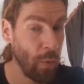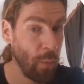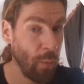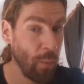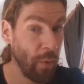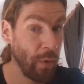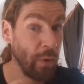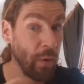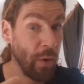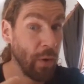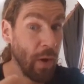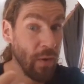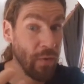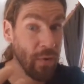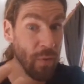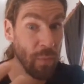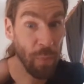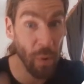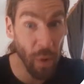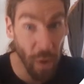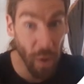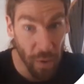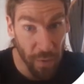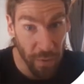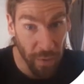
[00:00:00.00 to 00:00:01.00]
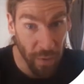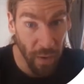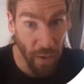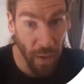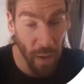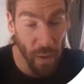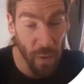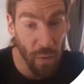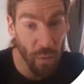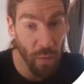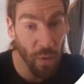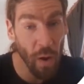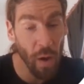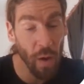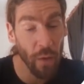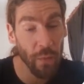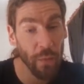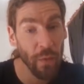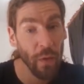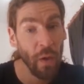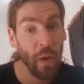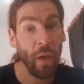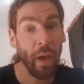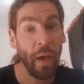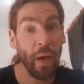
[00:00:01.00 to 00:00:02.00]
but you have a partner later
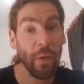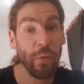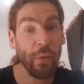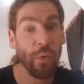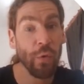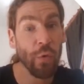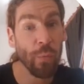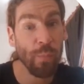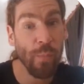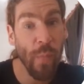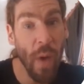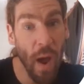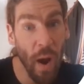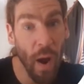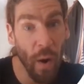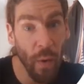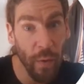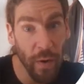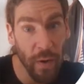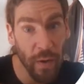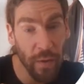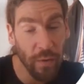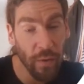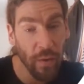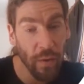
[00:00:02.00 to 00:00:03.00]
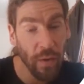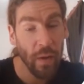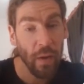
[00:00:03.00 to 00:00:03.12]
on and you're married,